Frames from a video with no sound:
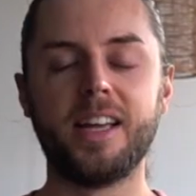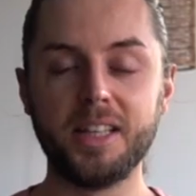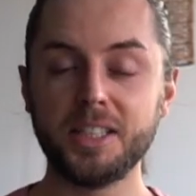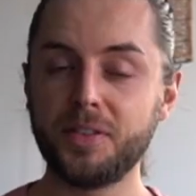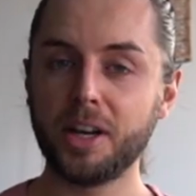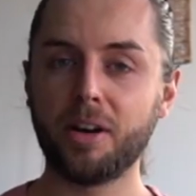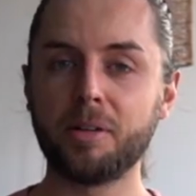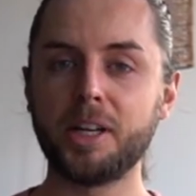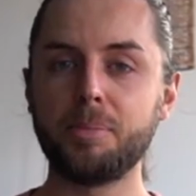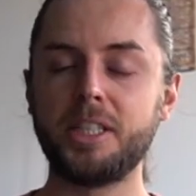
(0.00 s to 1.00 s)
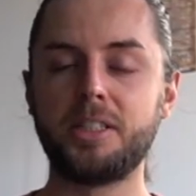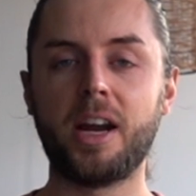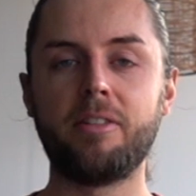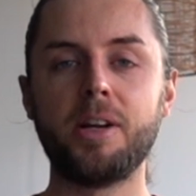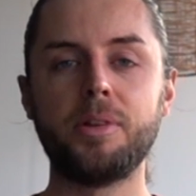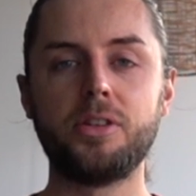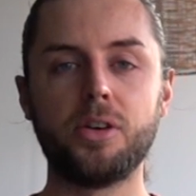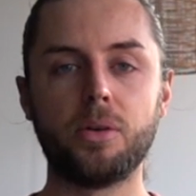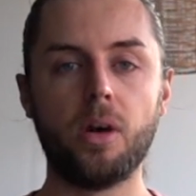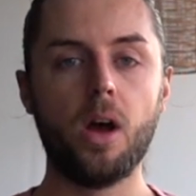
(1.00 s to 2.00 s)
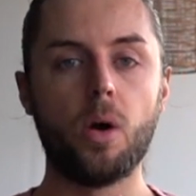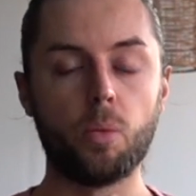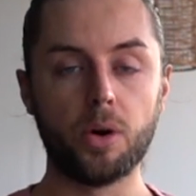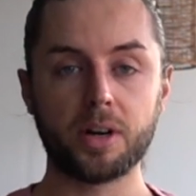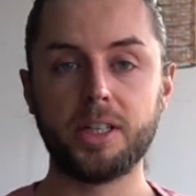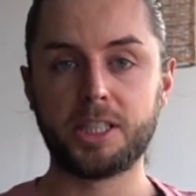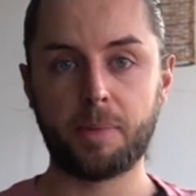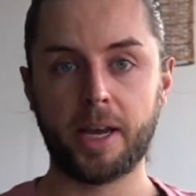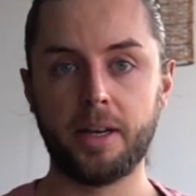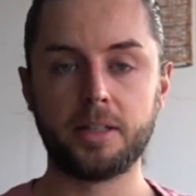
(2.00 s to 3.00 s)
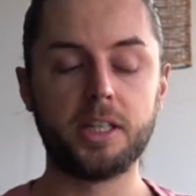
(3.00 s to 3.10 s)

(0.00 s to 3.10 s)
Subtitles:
In this video, I'm going to be sharing with you what I spend.